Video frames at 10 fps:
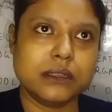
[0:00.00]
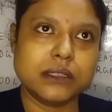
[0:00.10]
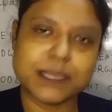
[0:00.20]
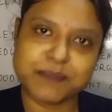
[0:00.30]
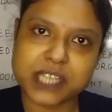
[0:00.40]

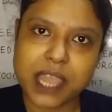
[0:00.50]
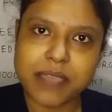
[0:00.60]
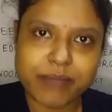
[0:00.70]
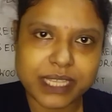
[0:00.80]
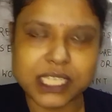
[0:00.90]

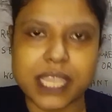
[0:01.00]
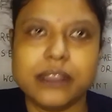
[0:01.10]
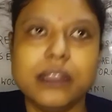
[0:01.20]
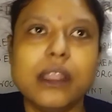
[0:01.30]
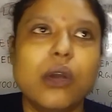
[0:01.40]
subscribe my
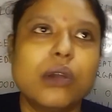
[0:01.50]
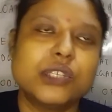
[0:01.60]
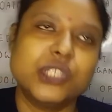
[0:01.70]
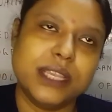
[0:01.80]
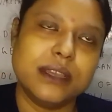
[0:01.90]
channel
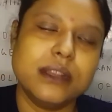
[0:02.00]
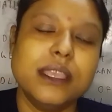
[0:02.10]
or share